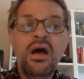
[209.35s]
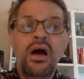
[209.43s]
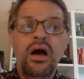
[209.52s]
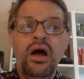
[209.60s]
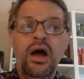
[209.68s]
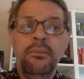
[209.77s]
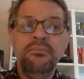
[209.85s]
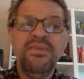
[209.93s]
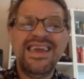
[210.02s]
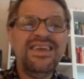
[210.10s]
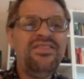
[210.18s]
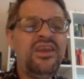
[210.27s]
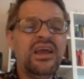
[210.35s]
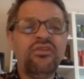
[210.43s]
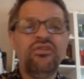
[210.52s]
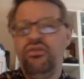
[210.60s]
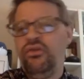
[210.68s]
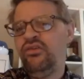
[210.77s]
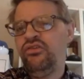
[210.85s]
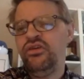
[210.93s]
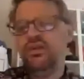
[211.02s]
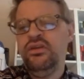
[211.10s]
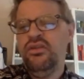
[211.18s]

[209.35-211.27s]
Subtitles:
In the next lesson,